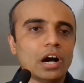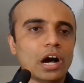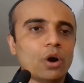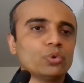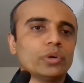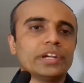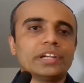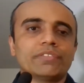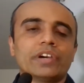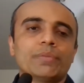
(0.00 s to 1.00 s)
how to
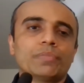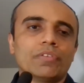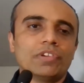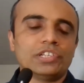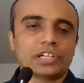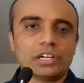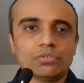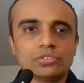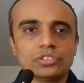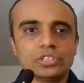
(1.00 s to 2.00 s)
identify privilege
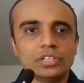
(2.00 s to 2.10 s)
accounts